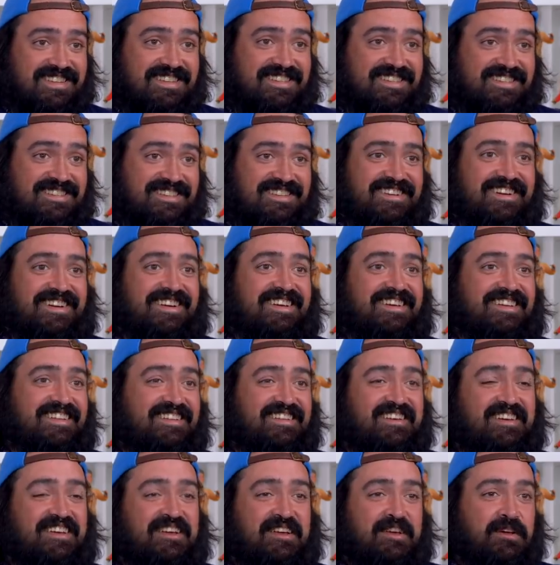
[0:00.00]

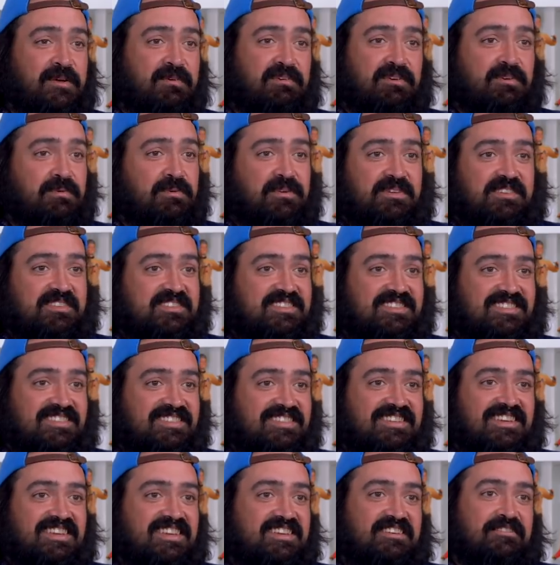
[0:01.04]
industry, we wouldn't
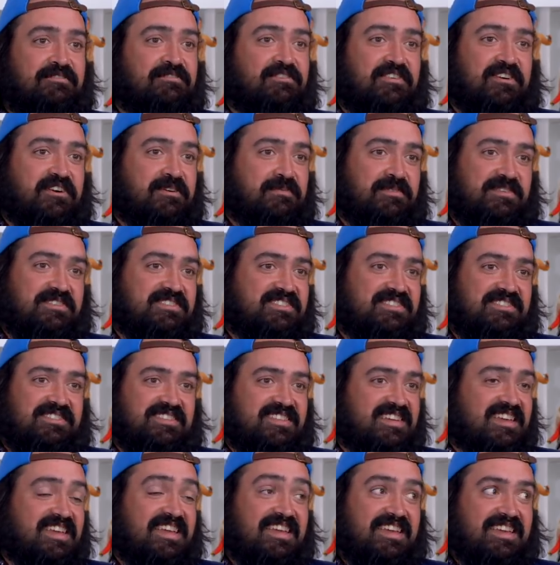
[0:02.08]
see farmers
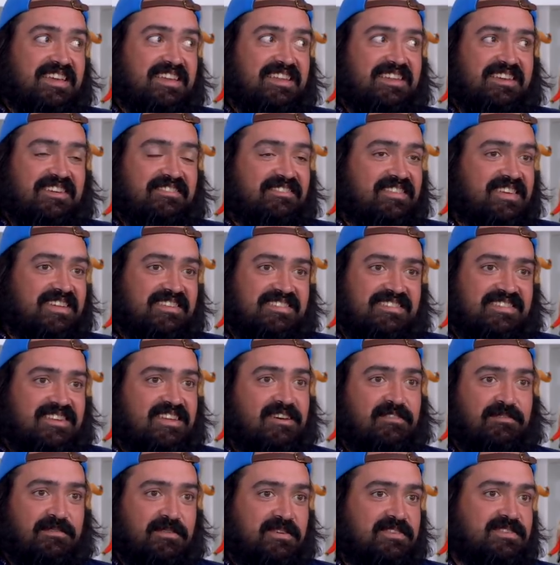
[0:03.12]
using any of that
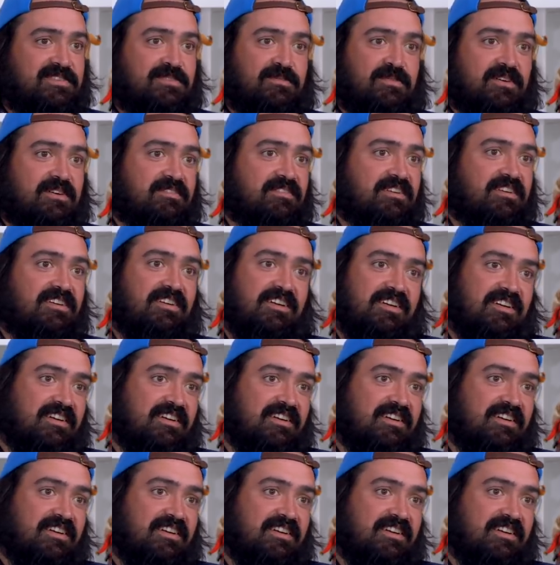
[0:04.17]
stuff whatsoever.